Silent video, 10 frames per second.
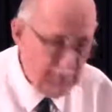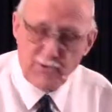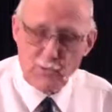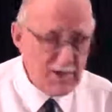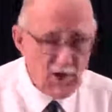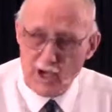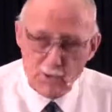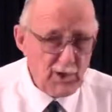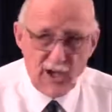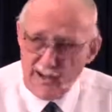evil which
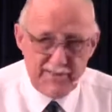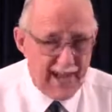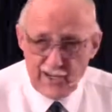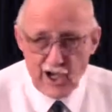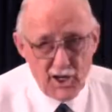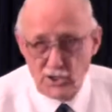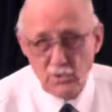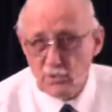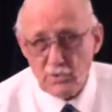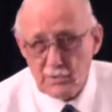I would not, that I
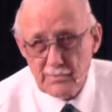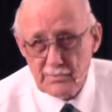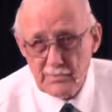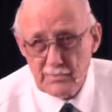do.